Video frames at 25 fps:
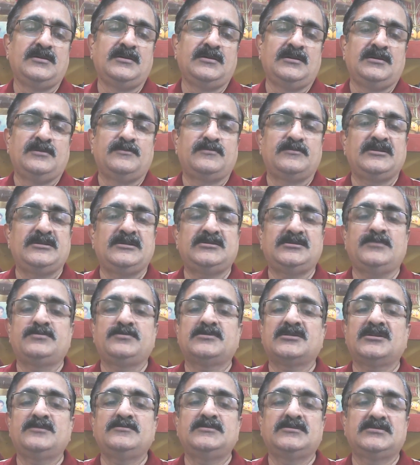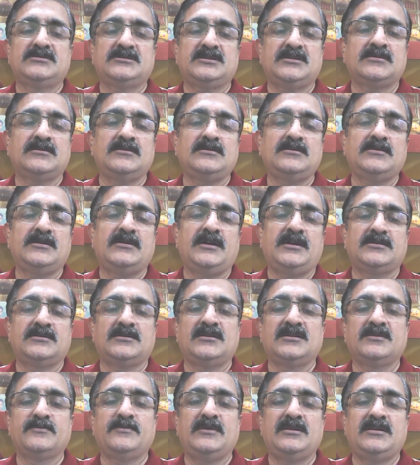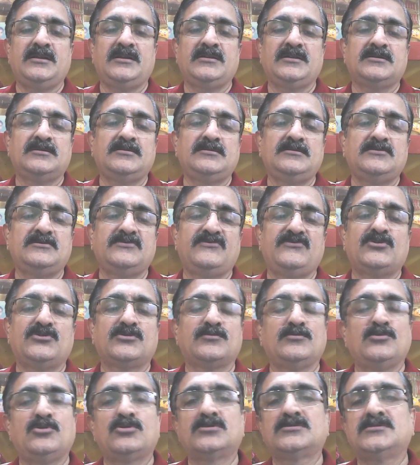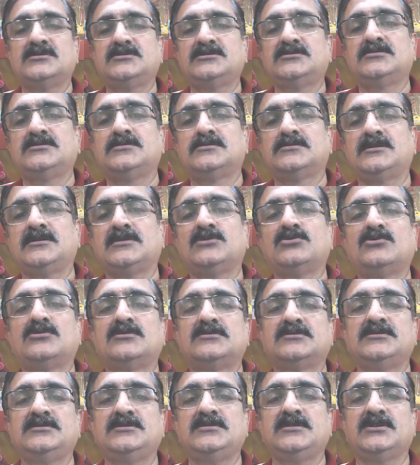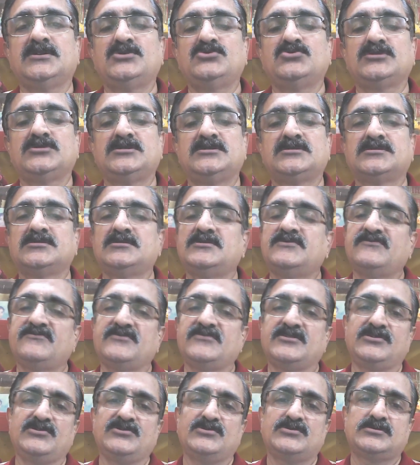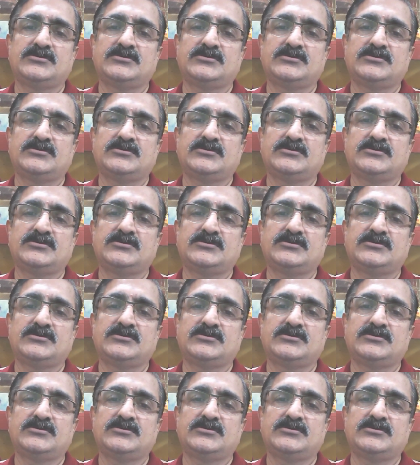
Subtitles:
Please subscribe this channel and click bell icon for more such psychology education videos.